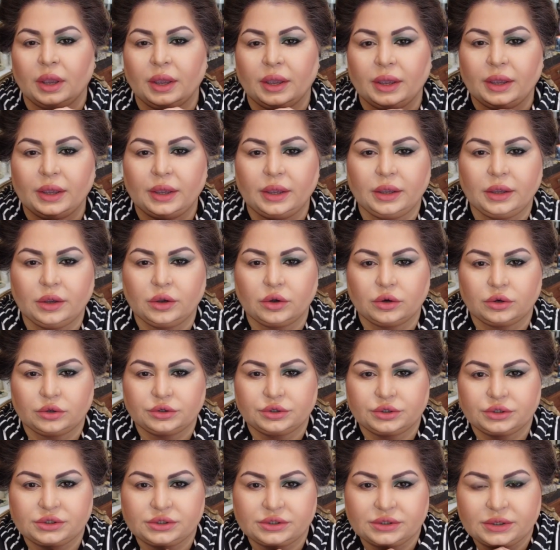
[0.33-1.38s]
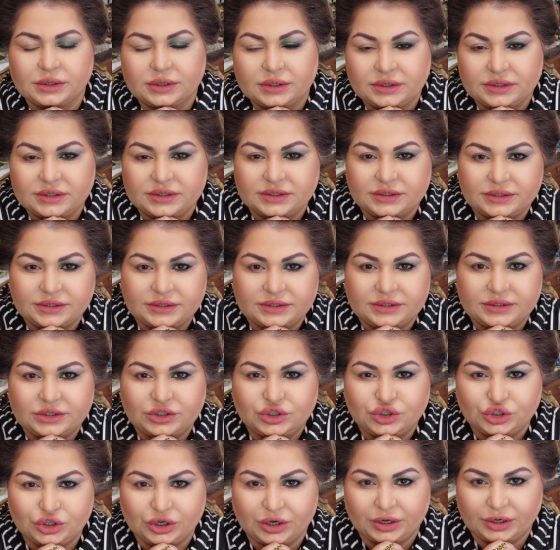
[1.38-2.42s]
Hey gorgeous girls, this
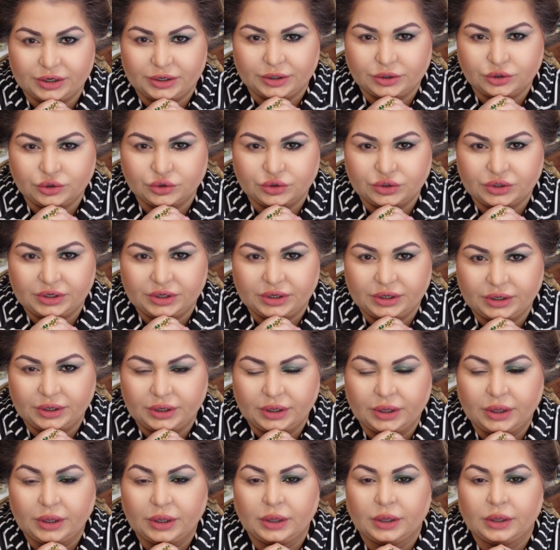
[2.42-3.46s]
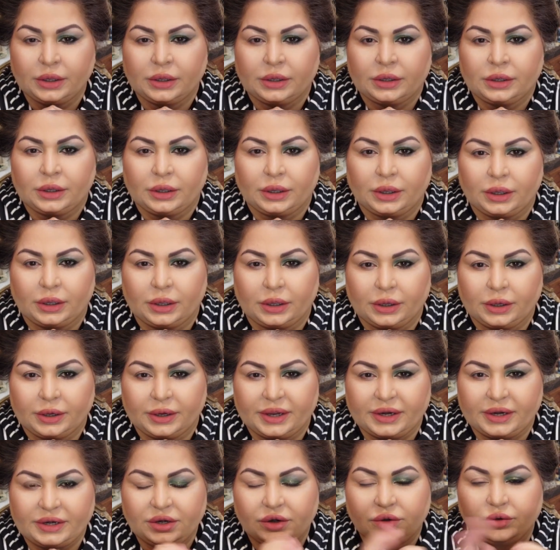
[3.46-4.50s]
is Shehla today,
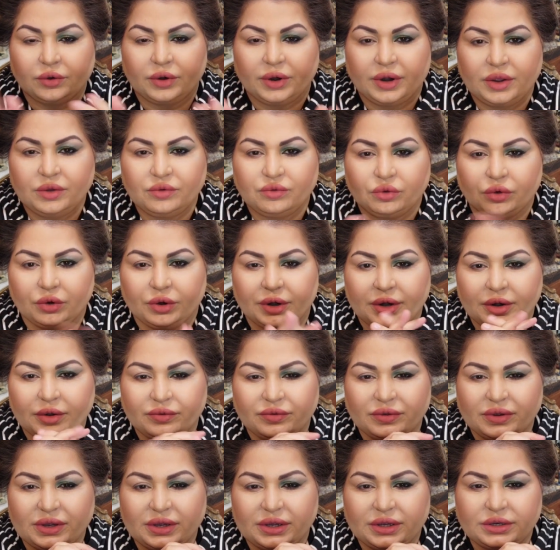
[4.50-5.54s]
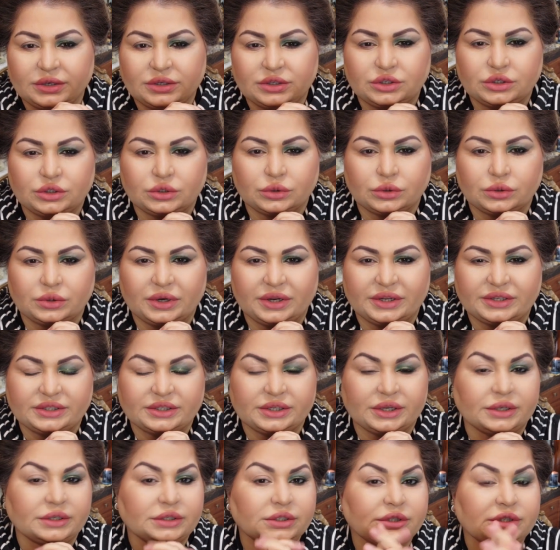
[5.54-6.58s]
getting ready for an event. So
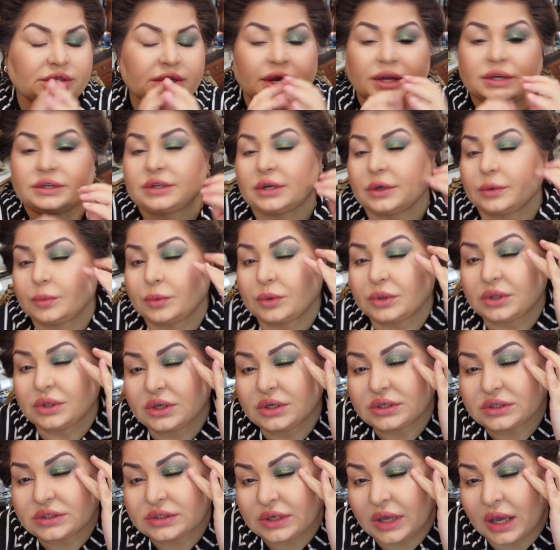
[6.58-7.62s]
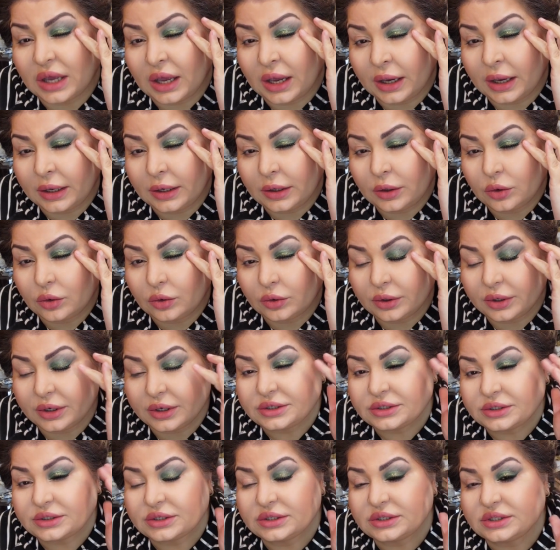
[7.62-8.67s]
let's get started with this eye look.
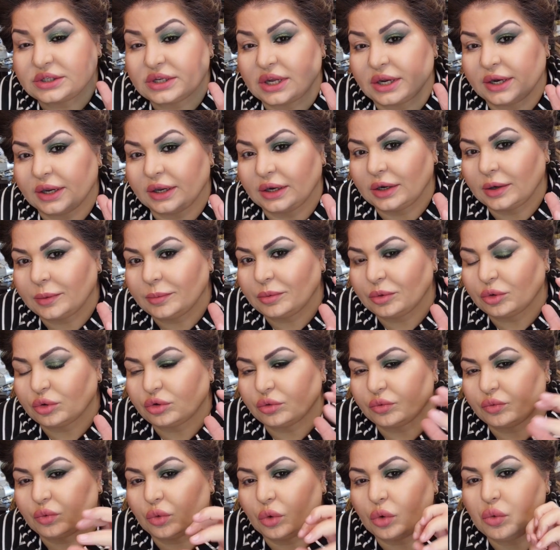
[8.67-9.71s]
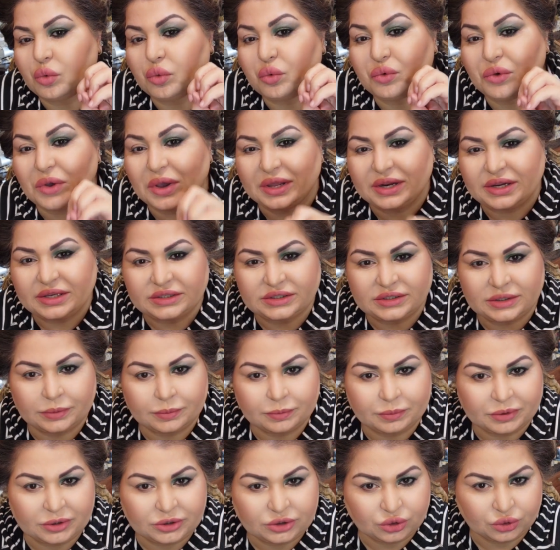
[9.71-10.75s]
It is a stunningly beautiful, very
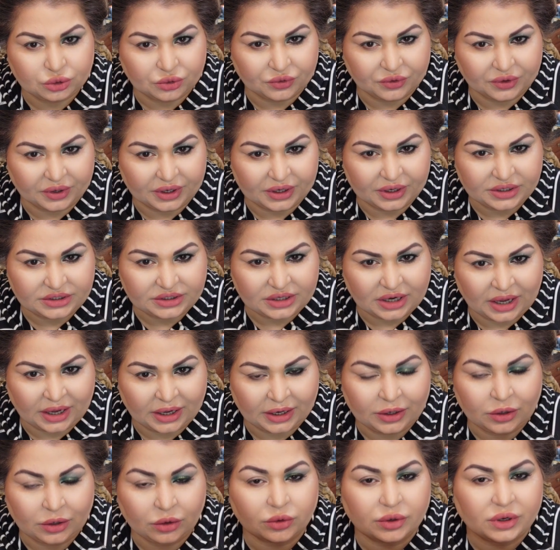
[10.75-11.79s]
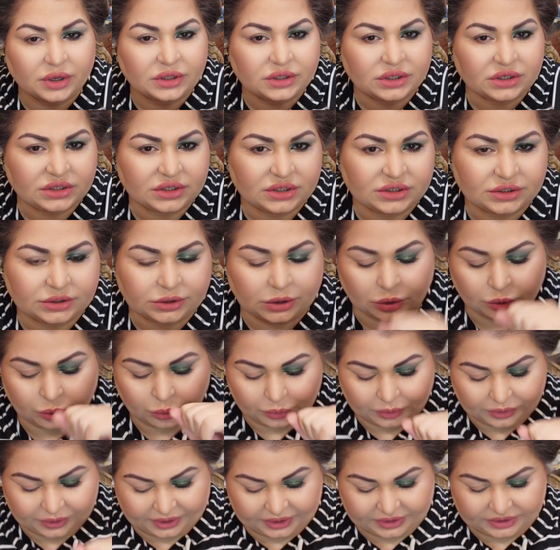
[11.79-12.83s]
simple to create eye look, and this is how
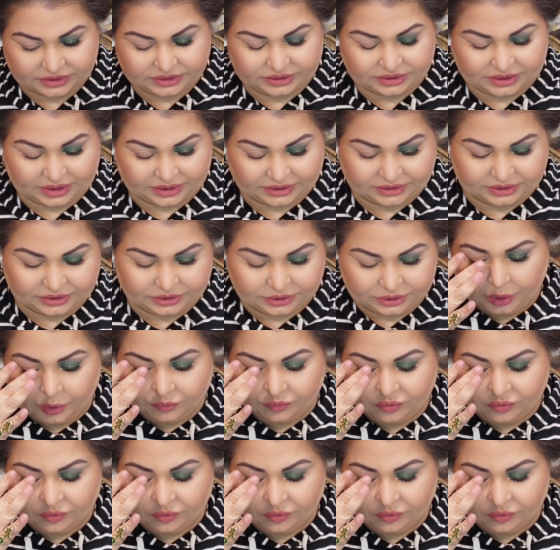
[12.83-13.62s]
we will get started.